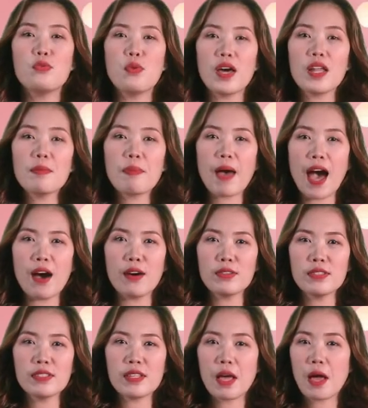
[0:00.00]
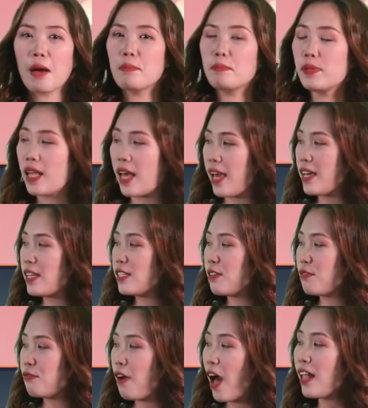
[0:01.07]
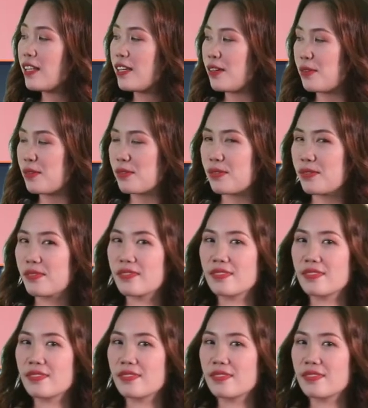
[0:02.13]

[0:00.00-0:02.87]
What about place value?